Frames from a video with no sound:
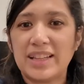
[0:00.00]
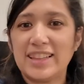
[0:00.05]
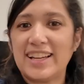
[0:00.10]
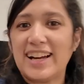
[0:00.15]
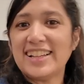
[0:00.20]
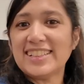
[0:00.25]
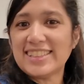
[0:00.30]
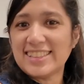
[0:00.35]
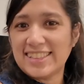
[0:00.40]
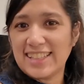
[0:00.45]
my
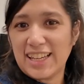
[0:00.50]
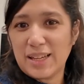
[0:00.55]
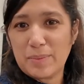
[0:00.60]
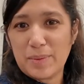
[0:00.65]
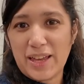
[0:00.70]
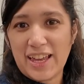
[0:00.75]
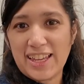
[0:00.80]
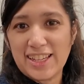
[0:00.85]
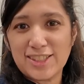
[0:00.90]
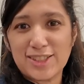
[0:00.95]
last
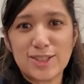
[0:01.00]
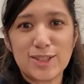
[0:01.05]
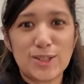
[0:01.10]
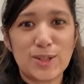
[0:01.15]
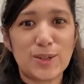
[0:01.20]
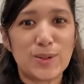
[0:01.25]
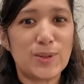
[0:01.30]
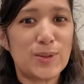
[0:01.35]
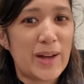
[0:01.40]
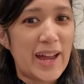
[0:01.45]
tip is
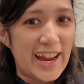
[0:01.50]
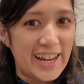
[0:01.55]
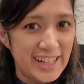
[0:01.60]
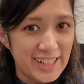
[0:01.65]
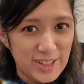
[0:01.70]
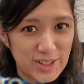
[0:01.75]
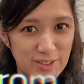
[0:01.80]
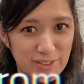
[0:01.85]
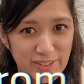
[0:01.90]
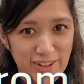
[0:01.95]
to
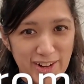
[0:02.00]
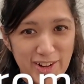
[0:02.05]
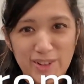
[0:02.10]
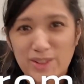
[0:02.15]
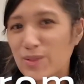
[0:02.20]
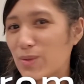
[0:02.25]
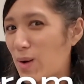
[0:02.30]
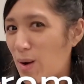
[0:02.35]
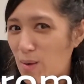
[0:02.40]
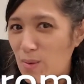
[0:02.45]
edit your
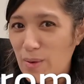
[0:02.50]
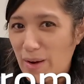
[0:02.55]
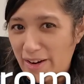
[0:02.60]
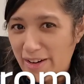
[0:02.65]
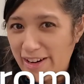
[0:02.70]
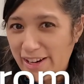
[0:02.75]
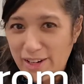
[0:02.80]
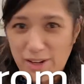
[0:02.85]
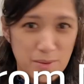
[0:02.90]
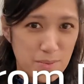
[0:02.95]
vlogs while
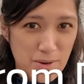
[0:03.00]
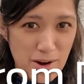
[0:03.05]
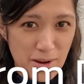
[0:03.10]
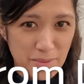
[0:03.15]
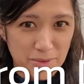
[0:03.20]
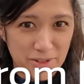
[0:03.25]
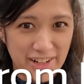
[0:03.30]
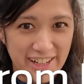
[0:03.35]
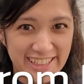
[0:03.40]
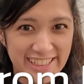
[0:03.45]
wearing your
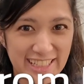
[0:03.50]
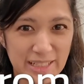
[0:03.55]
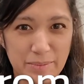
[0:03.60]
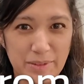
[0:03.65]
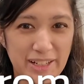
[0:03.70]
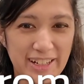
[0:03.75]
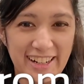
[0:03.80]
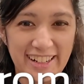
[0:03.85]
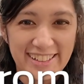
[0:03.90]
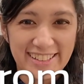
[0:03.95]
prom dress,
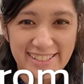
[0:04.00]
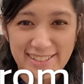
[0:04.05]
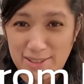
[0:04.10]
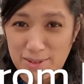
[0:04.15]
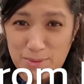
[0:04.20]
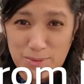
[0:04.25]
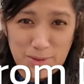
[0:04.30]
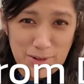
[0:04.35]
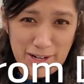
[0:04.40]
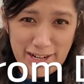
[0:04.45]
because
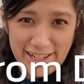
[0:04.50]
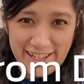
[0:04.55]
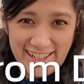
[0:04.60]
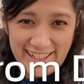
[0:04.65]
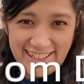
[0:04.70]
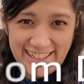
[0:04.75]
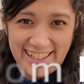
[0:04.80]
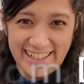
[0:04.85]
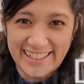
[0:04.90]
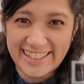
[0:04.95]
why
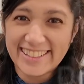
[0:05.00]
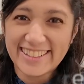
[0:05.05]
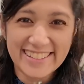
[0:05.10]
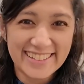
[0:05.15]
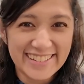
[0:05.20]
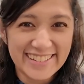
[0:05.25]
not?